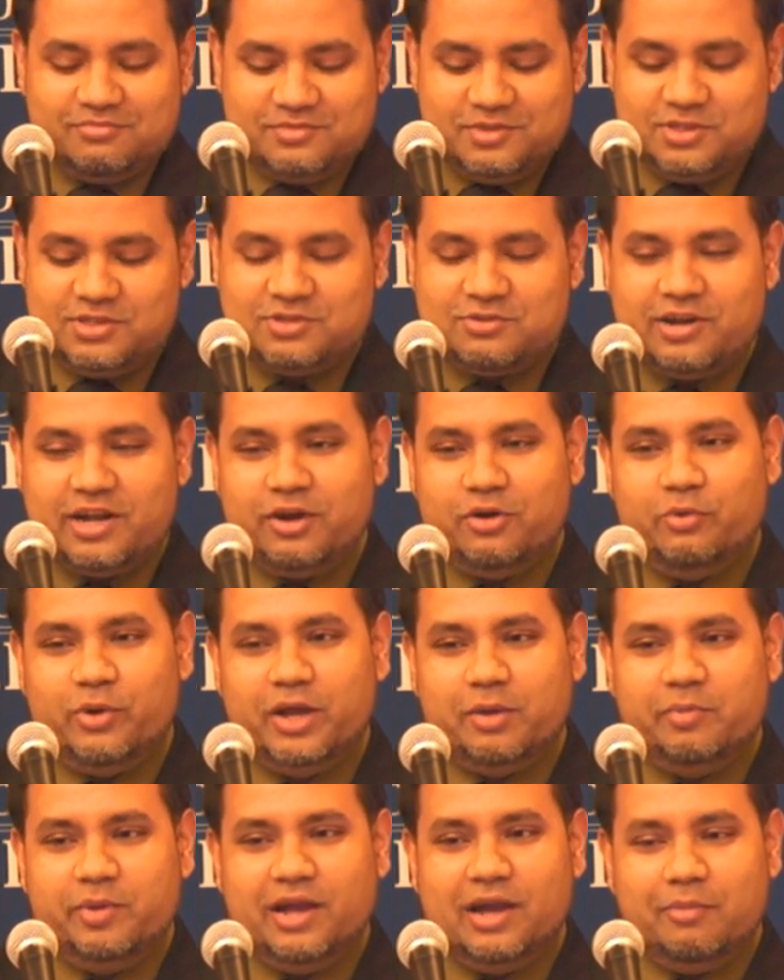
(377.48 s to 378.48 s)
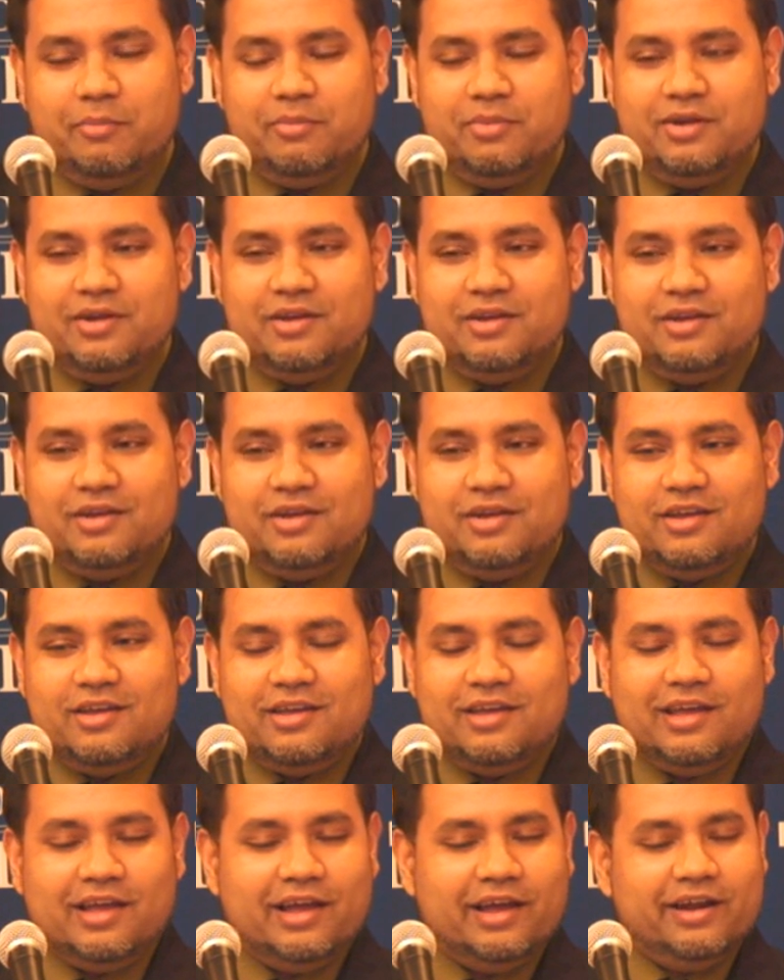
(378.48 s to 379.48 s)
just trying to wake me up.
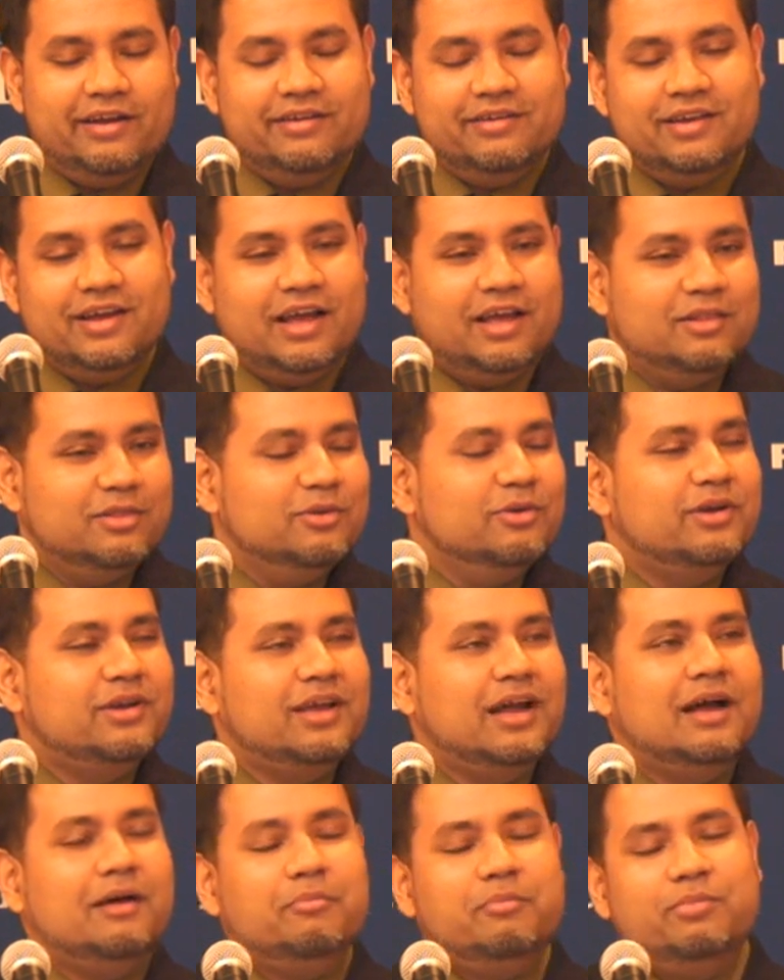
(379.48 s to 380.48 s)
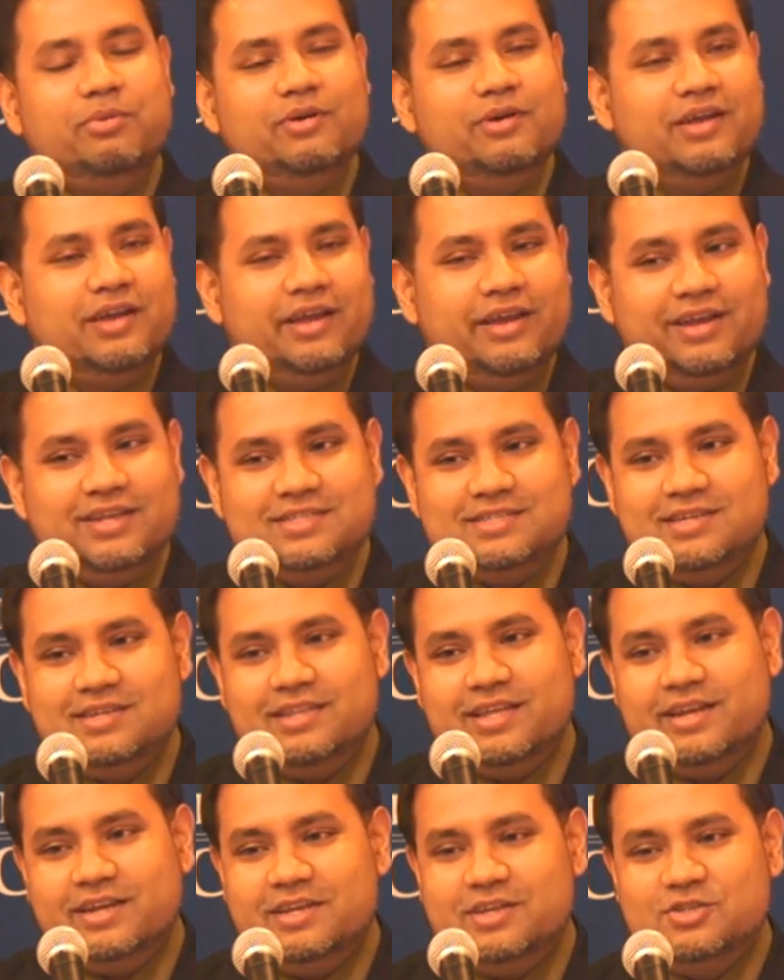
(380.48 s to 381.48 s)
And I look up and I see
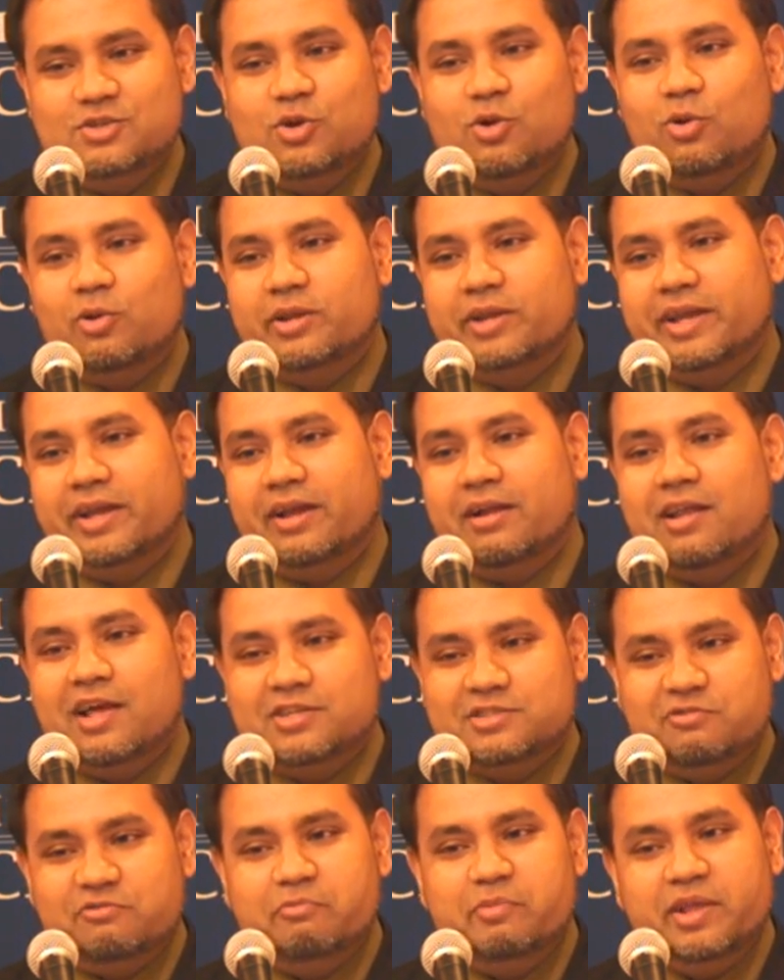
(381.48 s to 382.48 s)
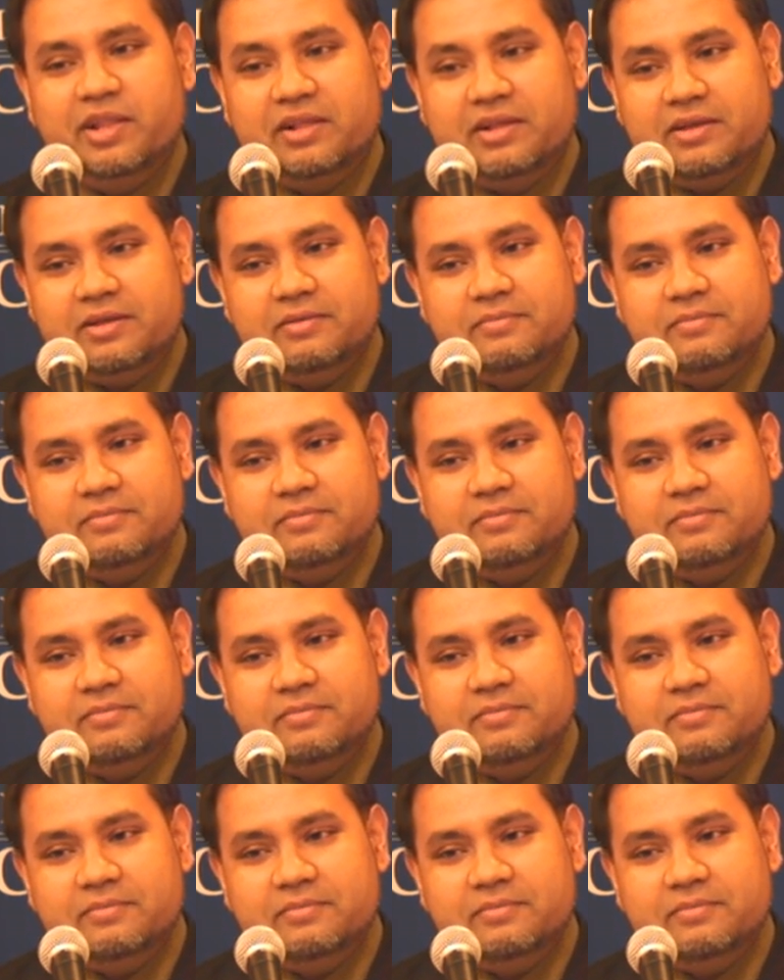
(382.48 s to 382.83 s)
that he's holding a glass of milk.